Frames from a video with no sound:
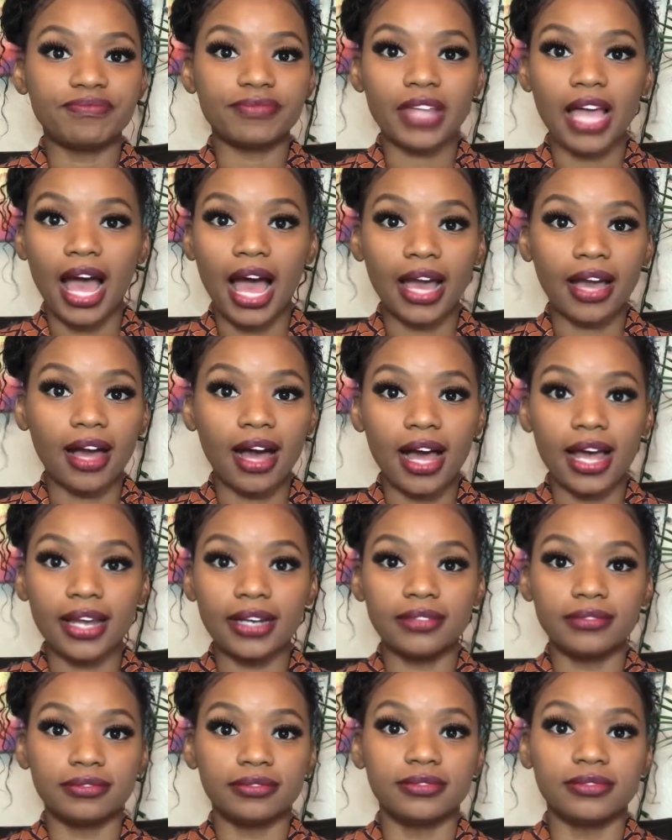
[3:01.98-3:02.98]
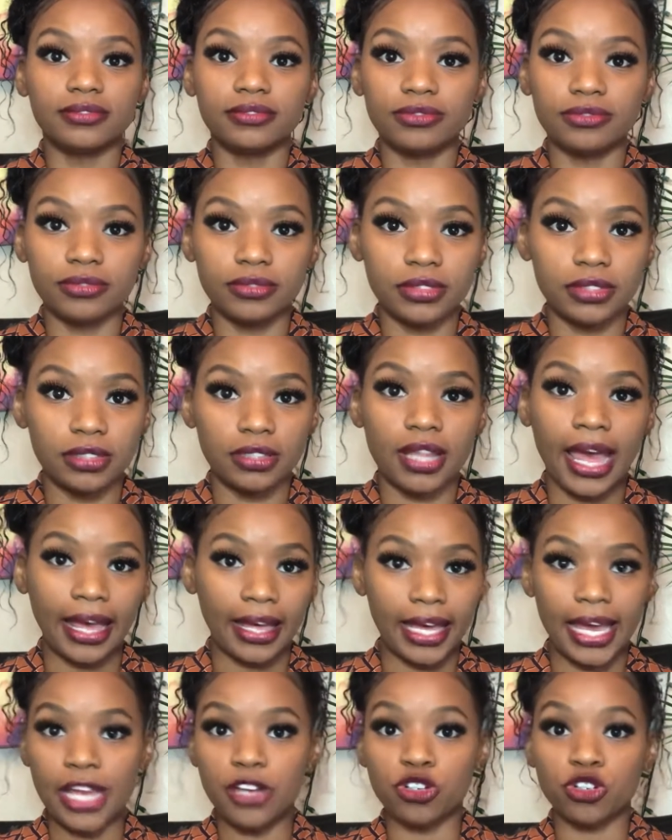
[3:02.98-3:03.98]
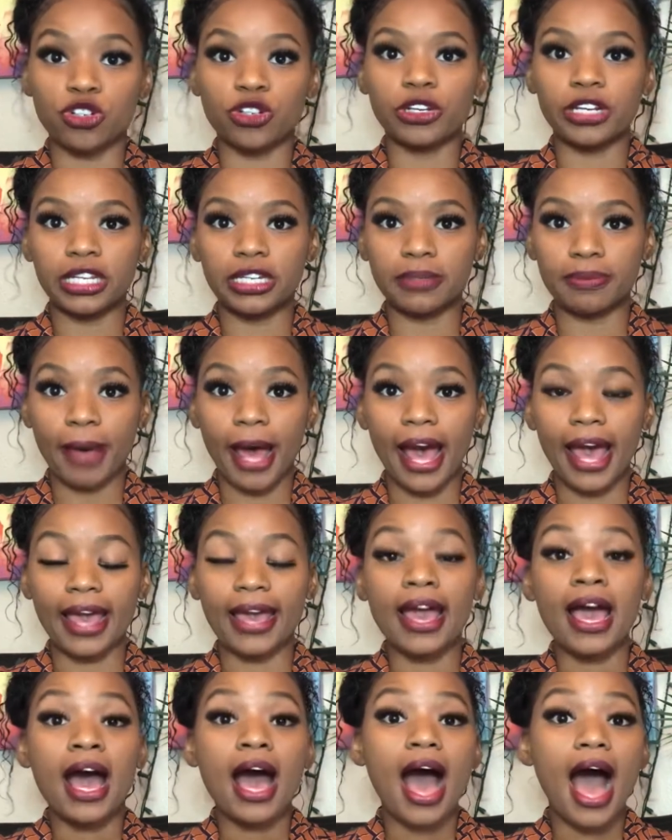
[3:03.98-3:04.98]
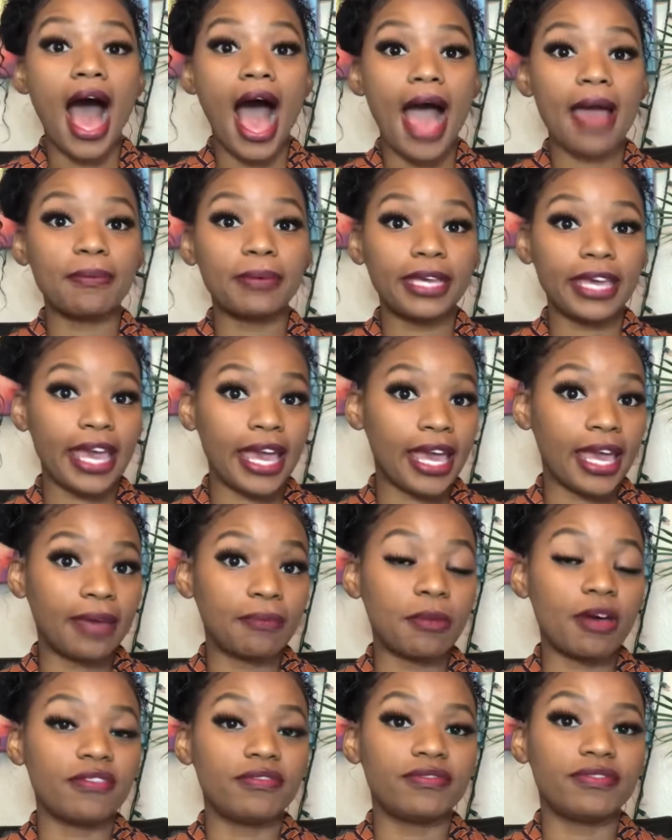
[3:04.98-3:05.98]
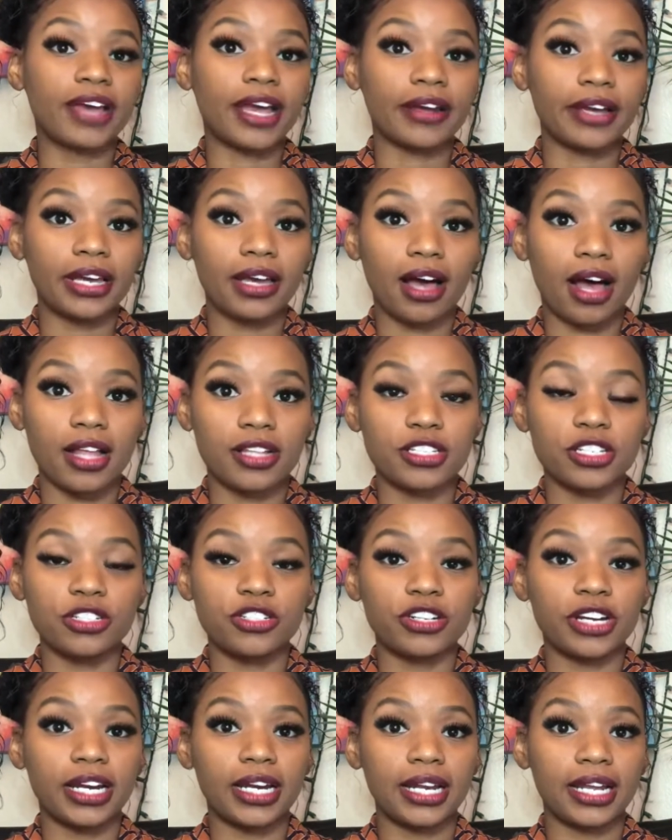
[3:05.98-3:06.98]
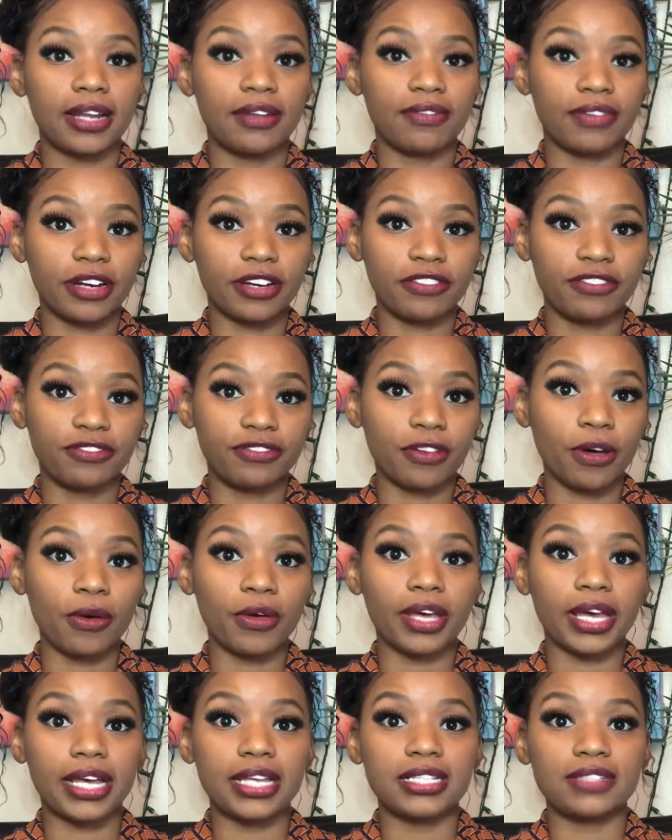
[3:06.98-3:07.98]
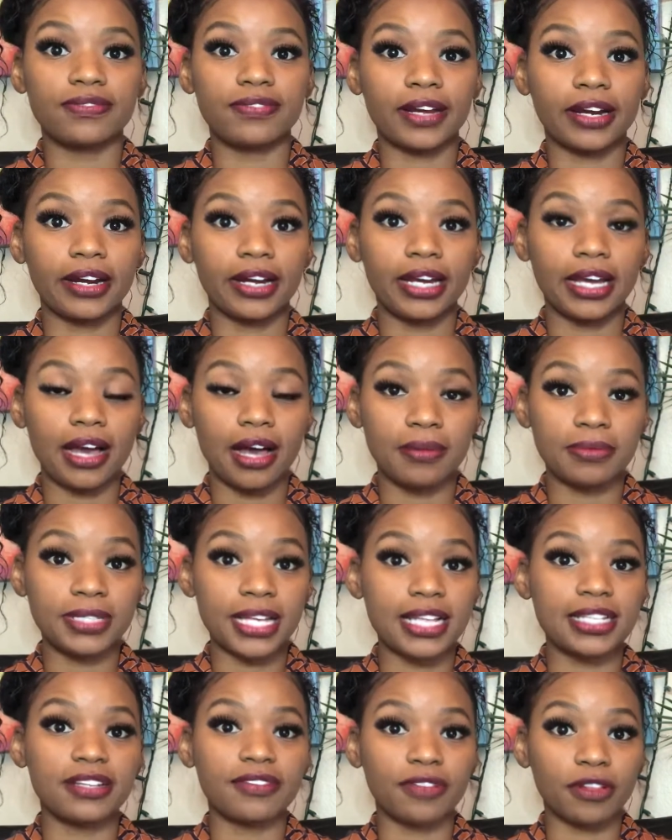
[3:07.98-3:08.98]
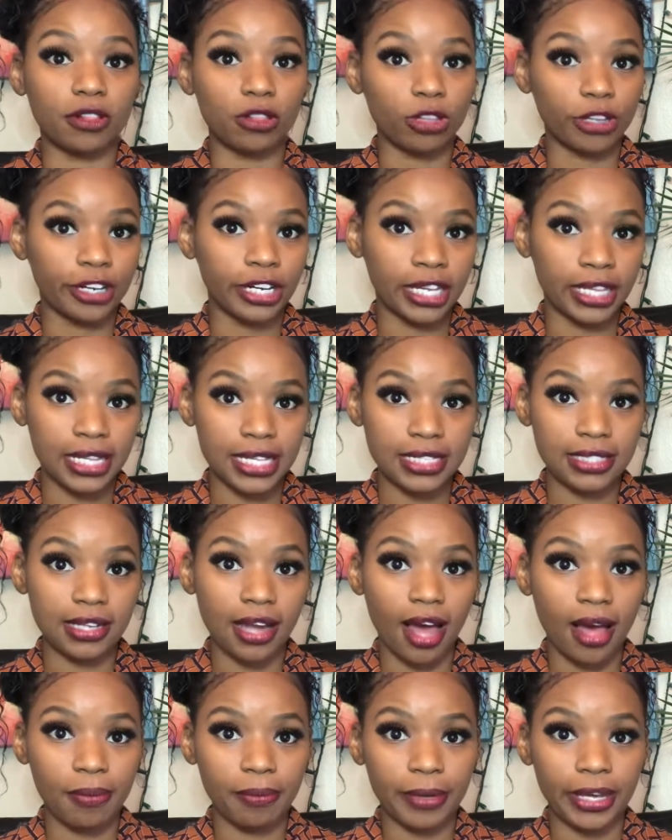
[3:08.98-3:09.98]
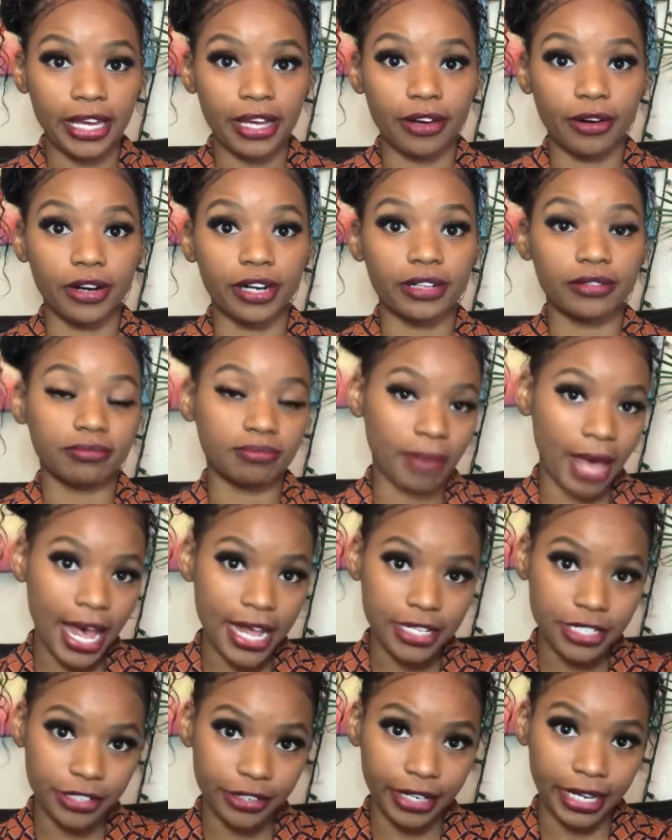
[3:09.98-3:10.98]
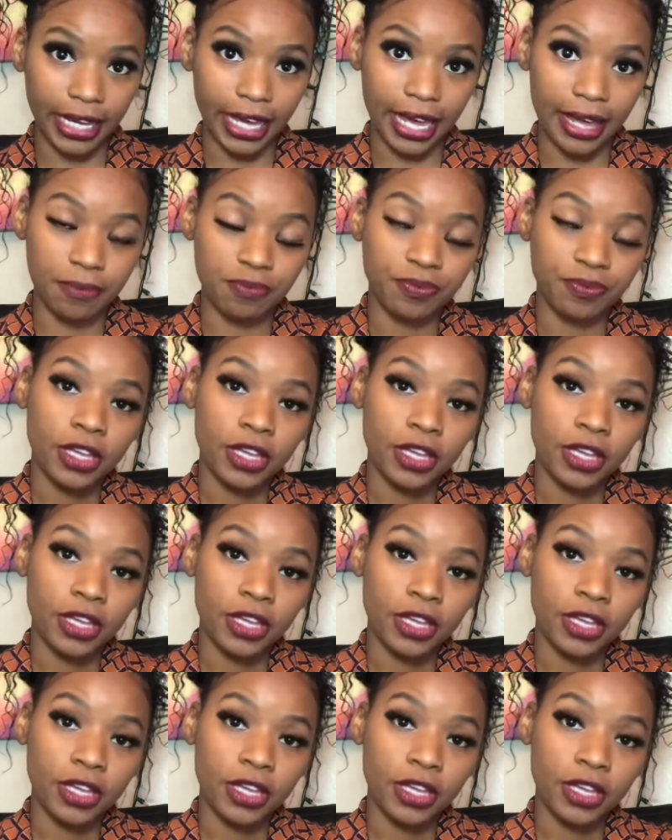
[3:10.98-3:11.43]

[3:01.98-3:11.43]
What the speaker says: I got like intrigued by, I became very concentrated, very focused, very obsessive of learning this topic or mastering it.